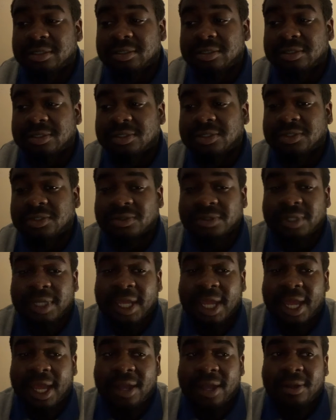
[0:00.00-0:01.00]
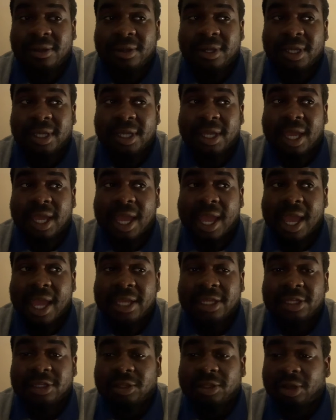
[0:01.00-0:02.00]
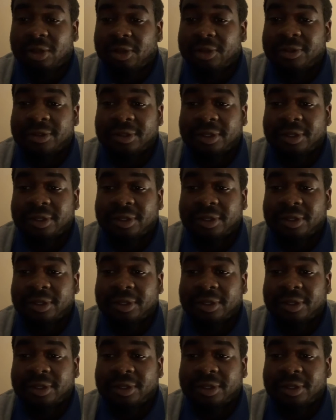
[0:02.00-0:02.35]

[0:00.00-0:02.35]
sort it out and not